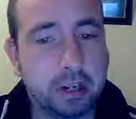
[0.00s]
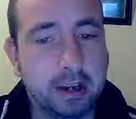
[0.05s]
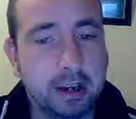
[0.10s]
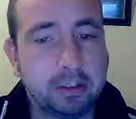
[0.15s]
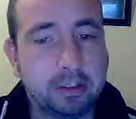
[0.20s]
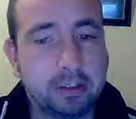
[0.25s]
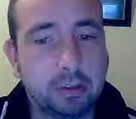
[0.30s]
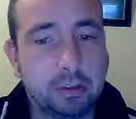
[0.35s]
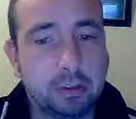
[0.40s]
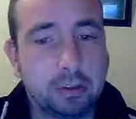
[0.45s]
to
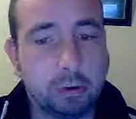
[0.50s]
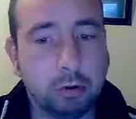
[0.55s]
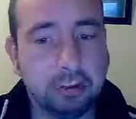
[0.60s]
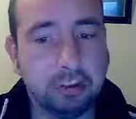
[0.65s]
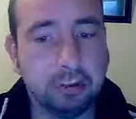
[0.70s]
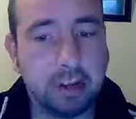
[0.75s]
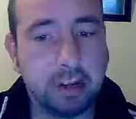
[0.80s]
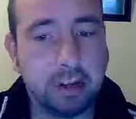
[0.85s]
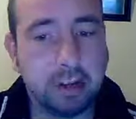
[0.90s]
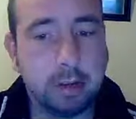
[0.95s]

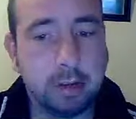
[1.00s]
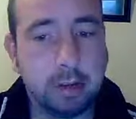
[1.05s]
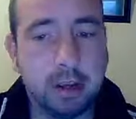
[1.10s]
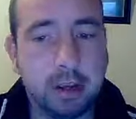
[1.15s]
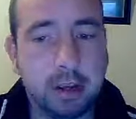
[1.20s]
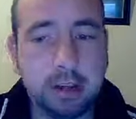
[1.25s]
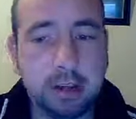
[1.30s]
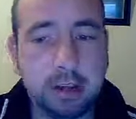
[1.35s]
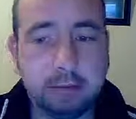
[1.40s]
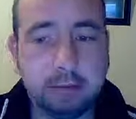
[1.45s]
hostname
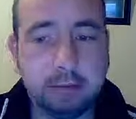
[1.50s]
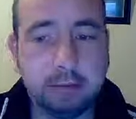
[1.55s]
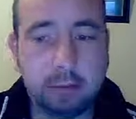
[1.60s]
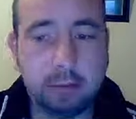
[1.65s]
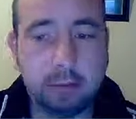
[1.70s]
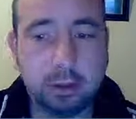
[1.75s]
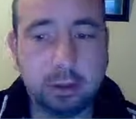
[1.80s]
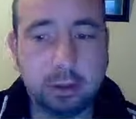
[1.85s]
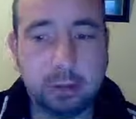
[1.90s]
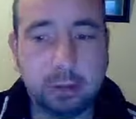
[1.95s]
default
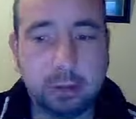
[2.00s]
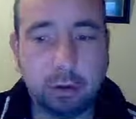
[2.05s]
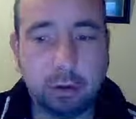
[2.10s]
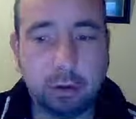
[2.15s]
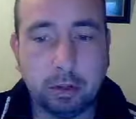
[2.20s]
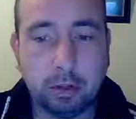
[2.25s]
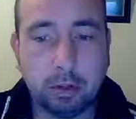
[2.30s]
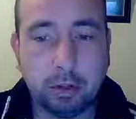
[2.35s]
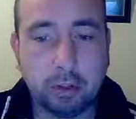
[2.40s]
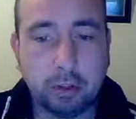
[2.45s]
port
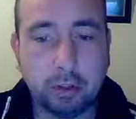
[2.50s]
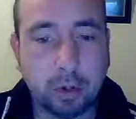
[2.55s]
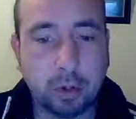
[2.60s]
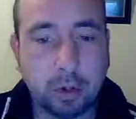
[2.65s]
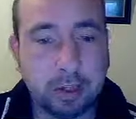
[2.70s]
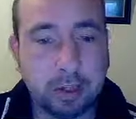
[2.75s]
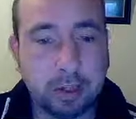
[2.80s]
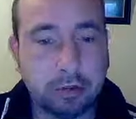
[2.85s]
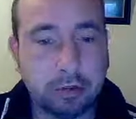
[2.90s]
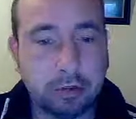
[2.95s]

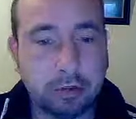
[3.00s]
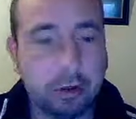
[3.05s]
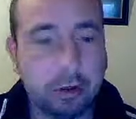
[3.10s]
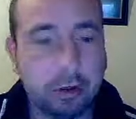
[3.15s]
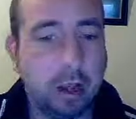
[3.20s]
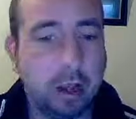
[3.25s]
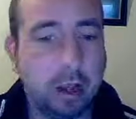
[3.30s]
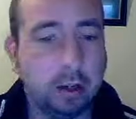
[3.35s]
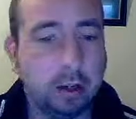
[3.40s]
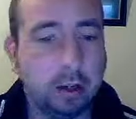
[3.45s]
23,
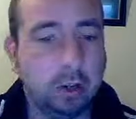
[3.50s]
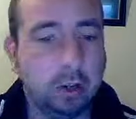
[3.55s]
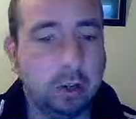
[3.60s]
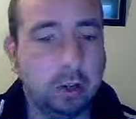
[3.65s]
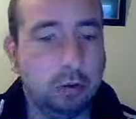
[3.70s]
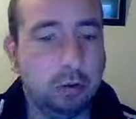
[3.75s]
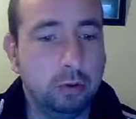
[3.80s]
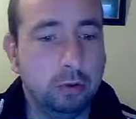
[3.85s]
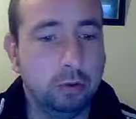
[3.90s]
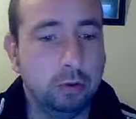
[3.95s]
Q